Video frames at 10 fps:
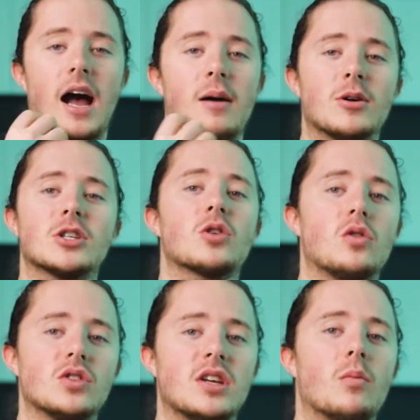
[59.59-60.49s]
how much
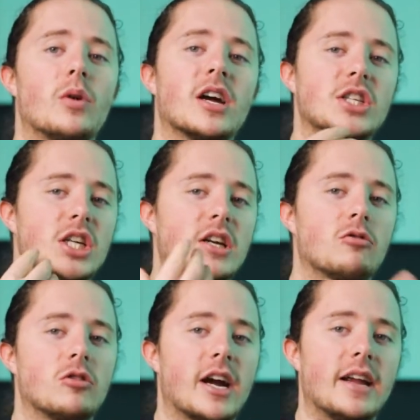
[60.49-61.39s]
content we actually
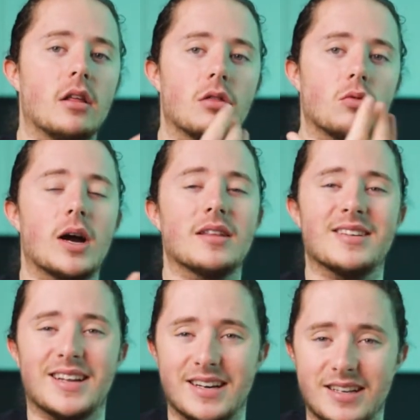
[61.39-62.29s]
create throughout
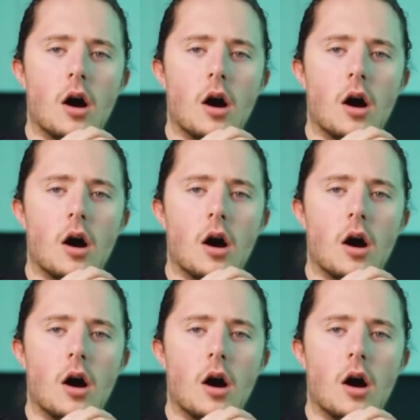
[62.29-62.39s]
the day.